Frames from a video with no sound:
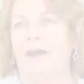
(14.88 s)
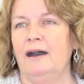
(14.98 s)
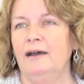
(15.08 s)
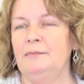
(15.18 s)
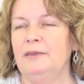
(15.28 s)

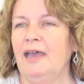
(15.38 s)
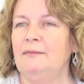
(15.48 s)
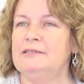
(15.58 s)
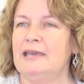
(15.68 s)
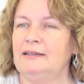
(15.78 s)
I
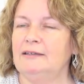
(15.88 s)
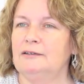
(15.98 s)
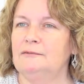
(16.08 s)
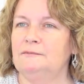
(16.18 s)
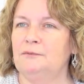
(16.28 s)
became a
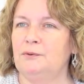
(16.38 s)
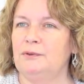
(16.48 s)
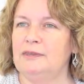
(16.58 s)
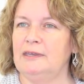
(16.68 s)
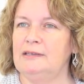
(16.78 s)
delegate
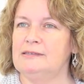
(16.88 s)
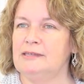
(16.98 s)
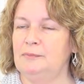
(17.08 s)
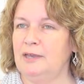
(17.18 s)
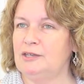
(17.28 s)
for the
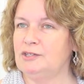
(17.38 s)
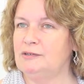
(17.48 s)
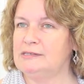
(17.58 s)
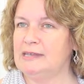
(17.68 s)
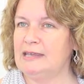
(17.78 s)

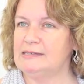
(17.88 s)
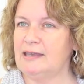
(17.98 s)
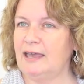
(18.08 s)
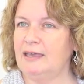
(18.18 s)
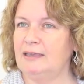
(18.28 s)
CPSU
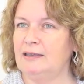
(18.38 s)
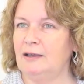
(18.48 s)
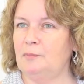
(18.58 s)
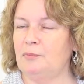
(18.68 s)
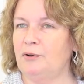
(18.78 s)

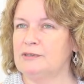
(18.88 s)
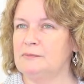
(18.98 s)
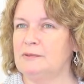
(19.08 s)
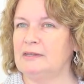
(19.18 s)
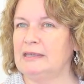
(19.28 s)
CSA
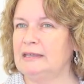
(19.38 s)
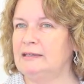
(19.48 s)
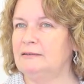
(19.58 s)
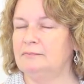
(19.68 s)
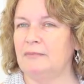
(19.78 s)

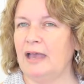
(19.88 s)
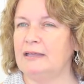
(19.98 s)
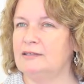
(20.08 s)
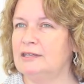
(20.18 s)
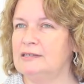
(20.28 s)
approximately
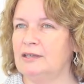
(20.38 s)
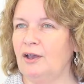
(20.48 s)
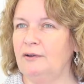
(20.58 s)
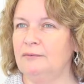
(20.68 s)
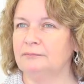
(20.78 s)
eight years
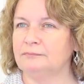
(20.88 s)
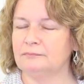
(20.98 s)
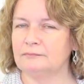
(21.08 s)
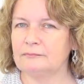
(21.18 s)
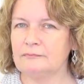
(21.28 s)
ago.
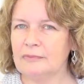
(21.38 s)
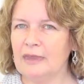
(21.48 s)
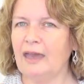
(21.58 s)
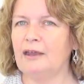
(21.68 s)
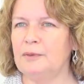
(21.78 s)

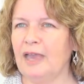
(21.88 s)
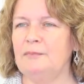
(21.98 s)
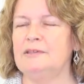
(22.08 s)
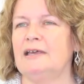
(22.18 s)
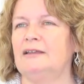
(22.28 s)
And I
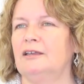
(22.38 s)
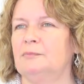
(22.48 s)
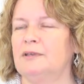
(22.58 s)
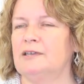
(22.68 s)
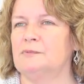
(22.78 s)
became a
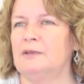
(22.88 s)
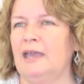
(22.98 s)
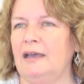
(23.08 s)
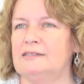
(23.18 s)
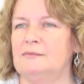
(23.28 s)
delegate because we
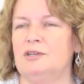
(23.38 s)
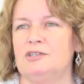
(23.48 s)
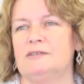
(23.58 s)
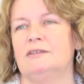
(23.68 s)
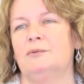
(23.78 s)
had some
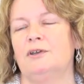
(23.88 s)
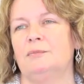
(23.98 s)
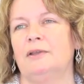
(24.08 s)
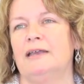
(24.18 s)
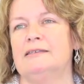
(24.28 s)
issues in the
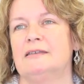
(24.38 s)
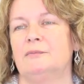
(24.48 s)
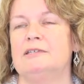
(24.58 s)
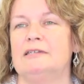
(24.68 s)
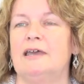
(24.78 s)
workplace
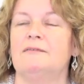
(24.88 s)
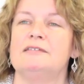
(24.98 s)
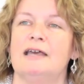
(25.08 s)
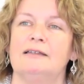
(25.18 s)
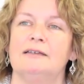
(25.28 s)
and we didn't have a
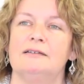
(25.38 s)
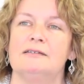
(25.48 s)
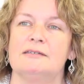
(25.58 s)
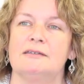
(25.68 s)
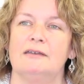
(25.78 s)

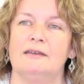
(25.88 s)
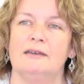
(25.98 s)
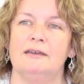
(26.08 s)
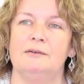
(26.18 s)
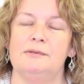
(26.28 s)
delegate
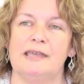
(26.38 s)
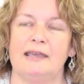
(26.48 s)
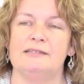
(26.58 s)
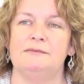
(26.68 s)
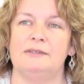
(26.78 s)
who was
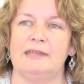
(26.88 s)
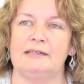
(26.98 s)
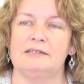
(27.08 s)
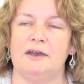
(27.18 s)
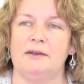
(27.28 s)
active at
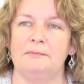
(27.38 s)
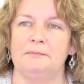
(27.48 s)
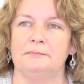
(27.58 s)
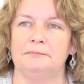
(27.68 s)
that time.